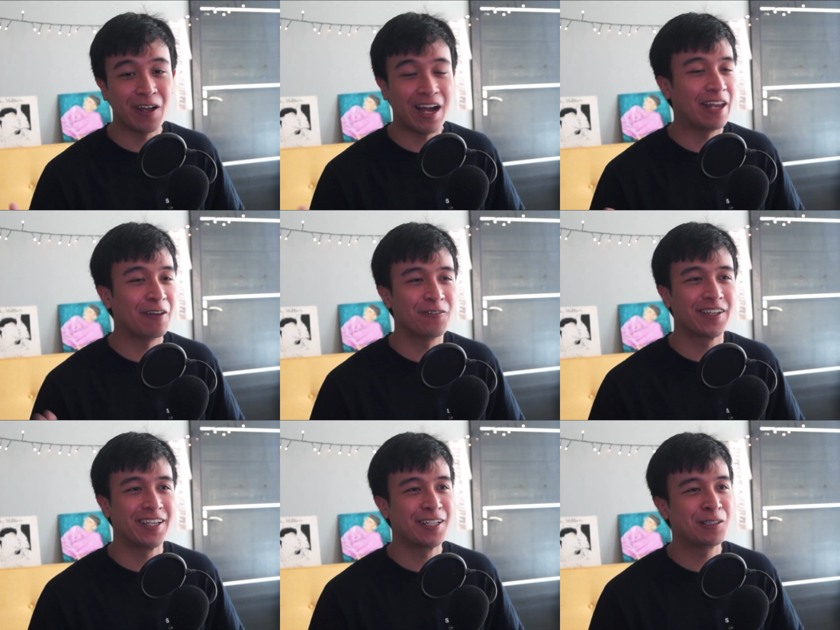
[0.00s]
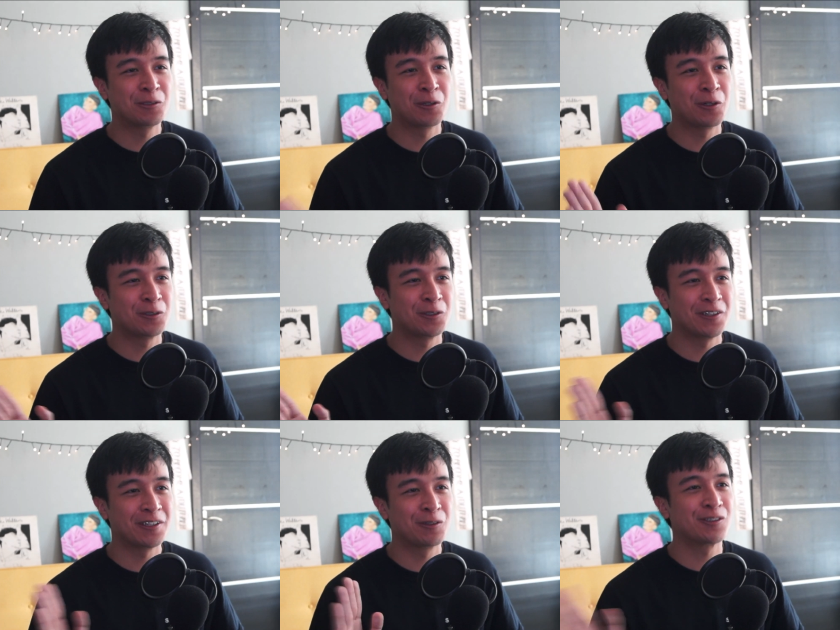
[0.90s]
I love the kid to go to
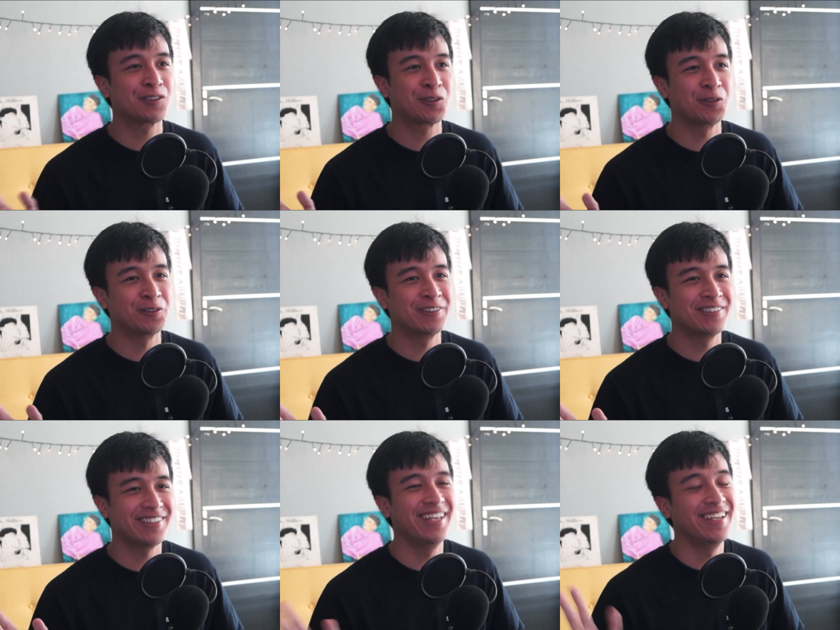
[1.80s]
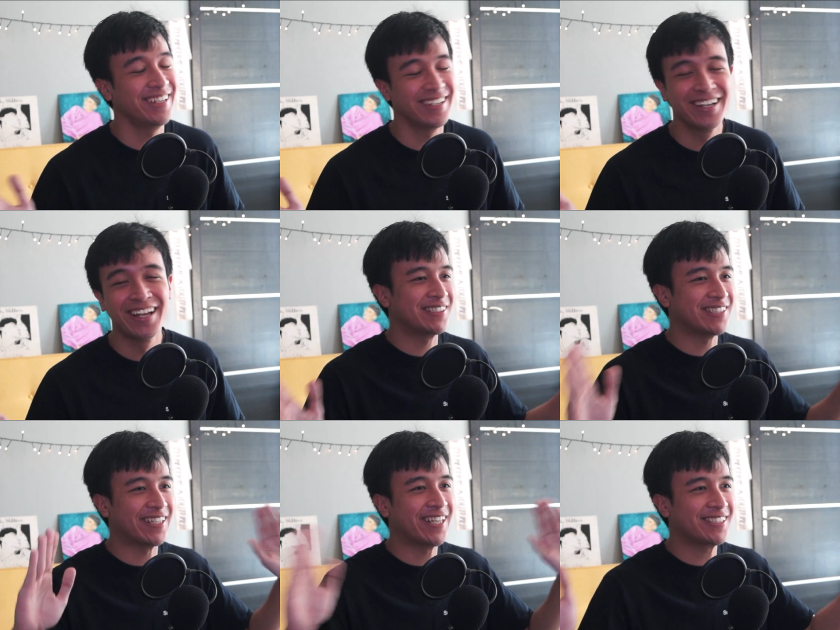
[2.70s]
a good school.
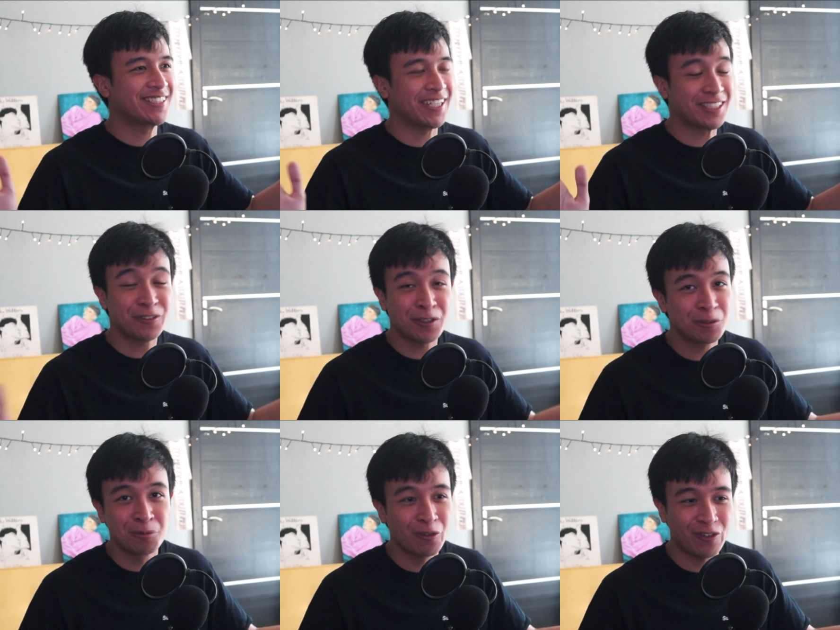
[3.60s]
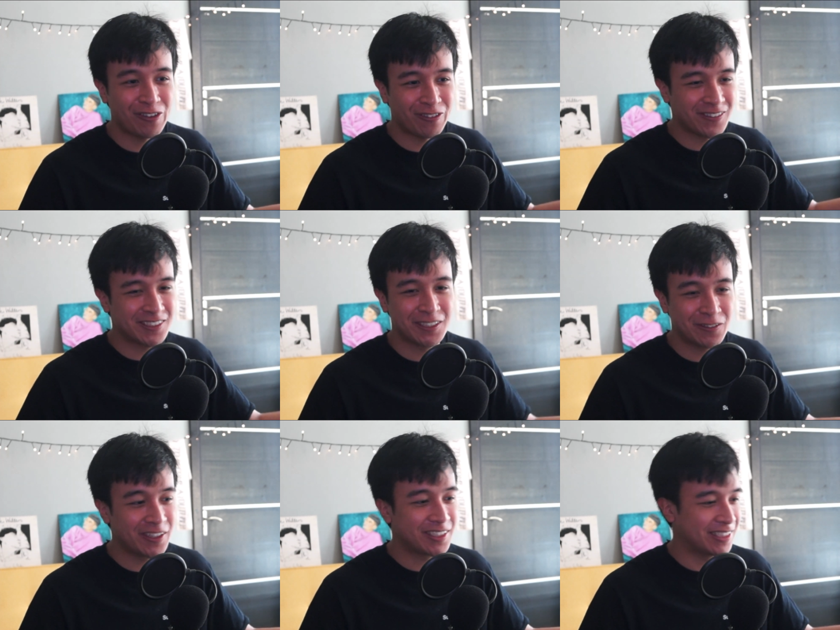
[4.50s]
And that's it. I just want to move on from this
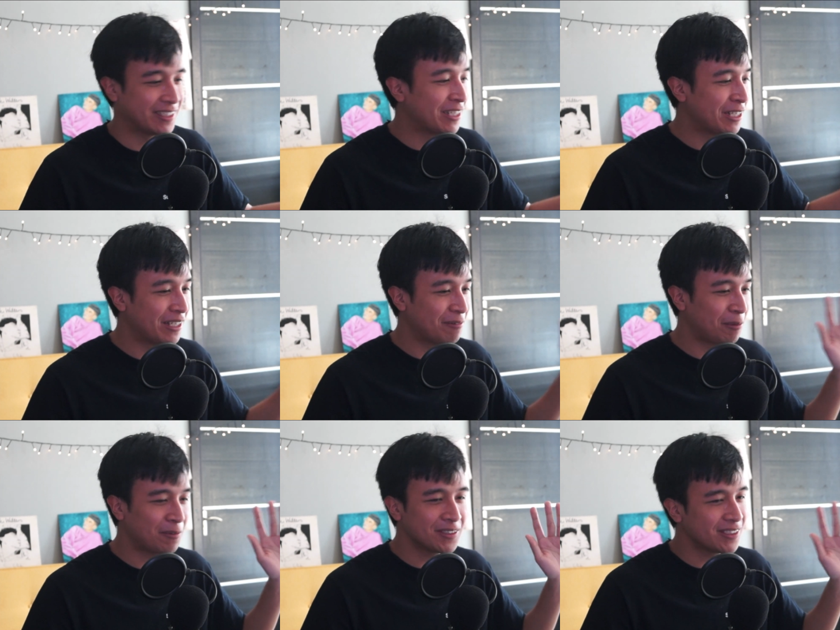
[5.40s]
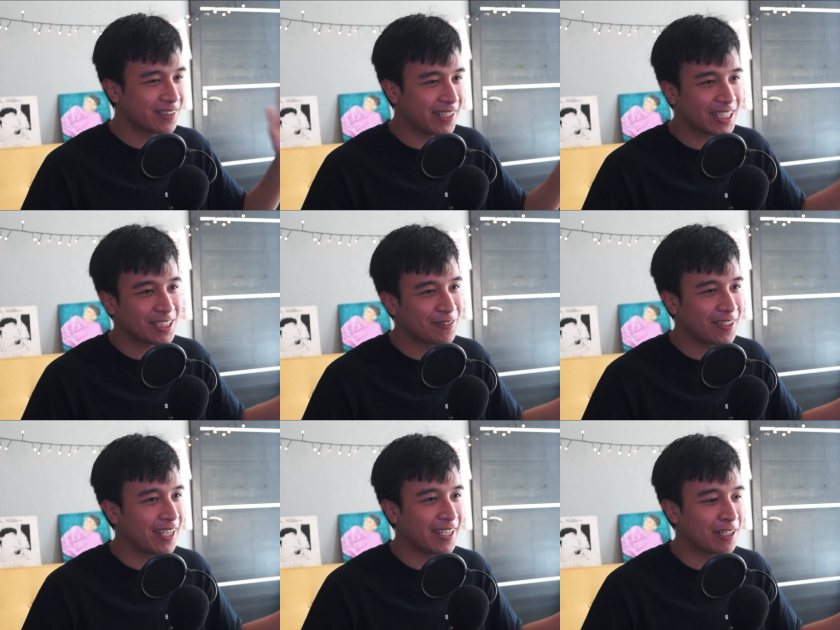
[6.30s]
situation. People still text
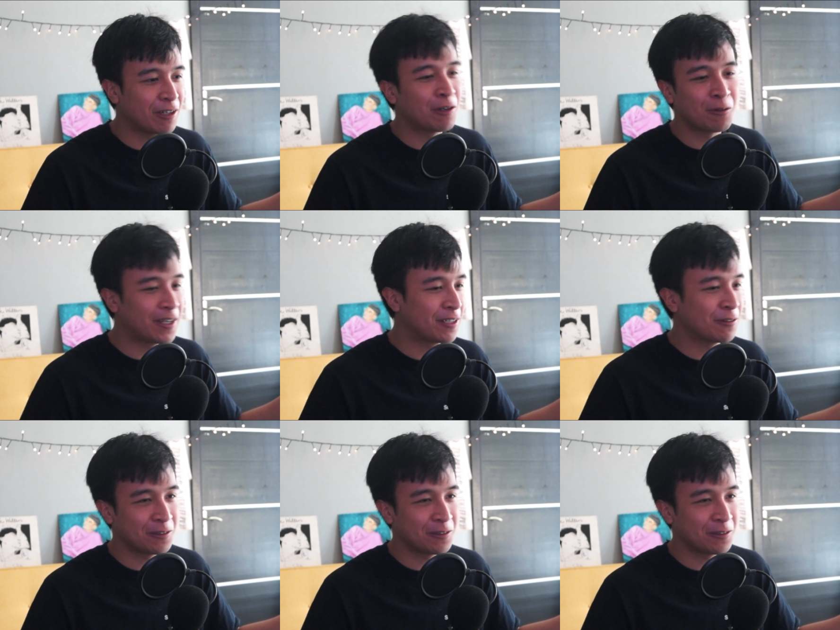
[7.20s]
me and then, oh, why don't